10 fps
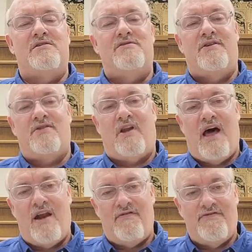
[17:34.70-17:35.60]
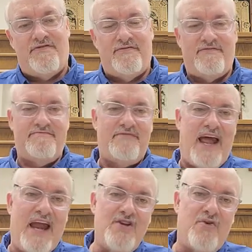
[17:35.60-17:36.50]
There's a lot of
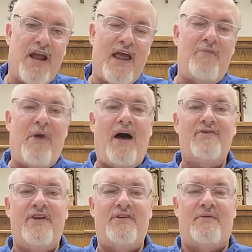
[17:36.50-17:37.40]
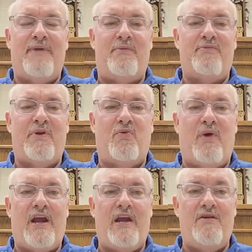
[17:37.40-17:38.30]
hatred and animosity sometimes
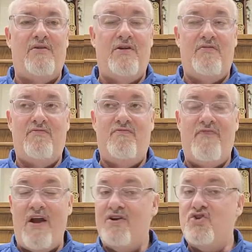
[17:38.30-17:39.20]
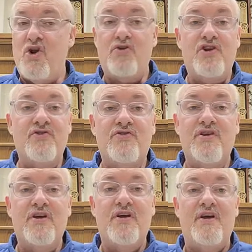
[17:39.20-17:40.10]
between various churches.
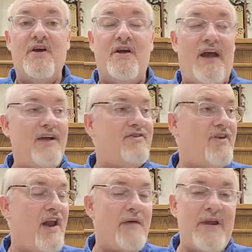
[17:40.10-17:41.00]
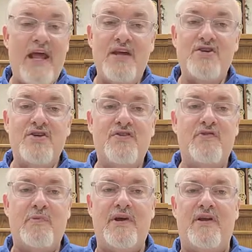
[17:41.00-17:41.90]
Not just
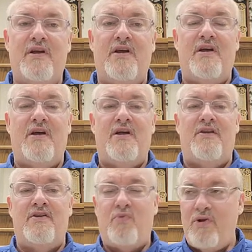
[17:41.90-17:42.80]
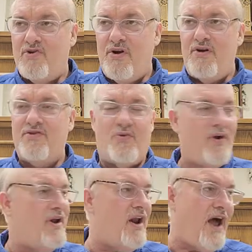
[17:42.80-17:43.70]
denominations, but this one church
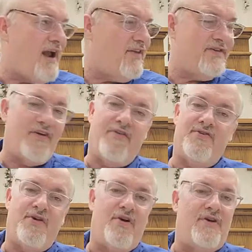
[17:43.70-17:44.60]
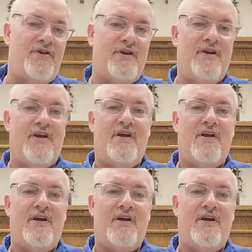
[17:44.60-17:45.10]
sort of doesn't like this other church. And